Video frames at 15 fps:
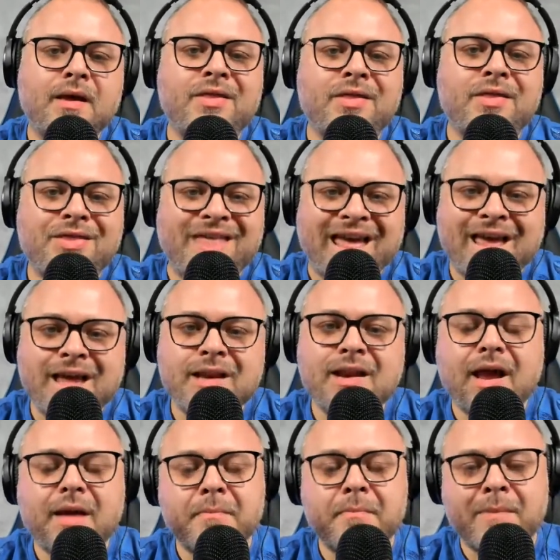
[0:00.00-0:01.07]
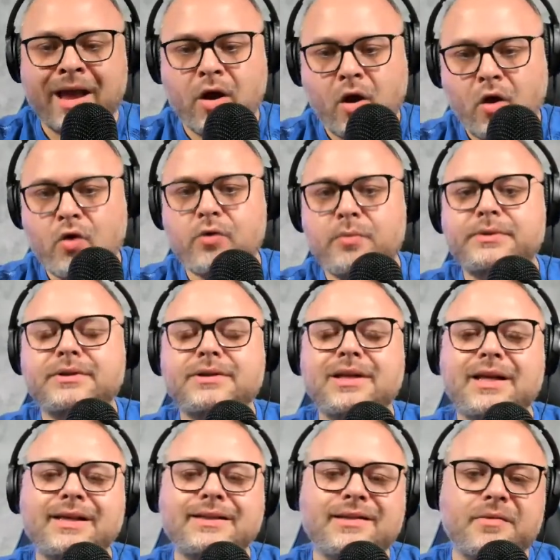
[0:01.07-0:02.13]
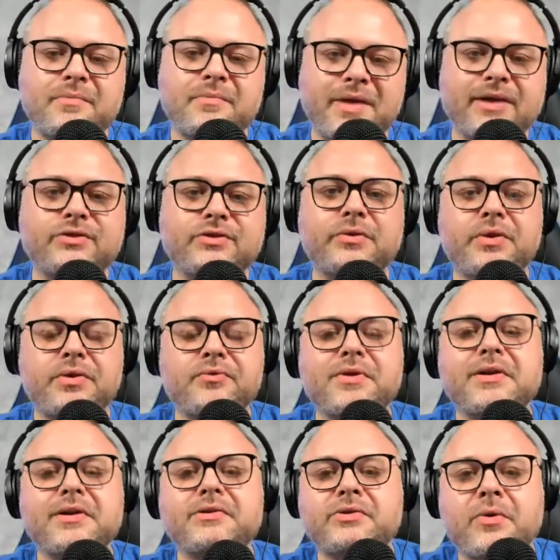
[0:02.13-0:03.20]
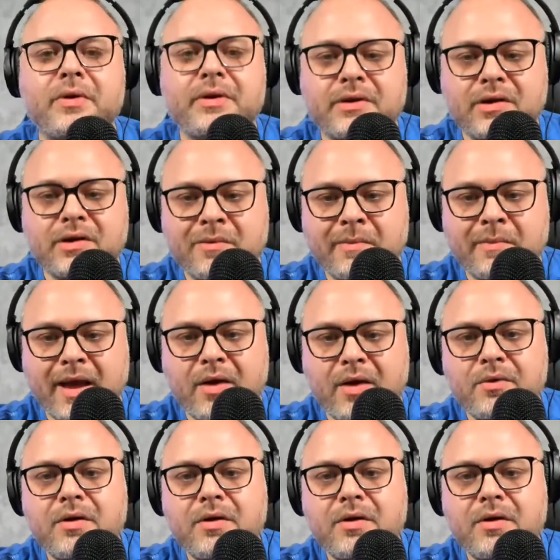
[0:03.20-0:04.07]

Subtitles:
Then my hopes is the Pixel 3 is going to come out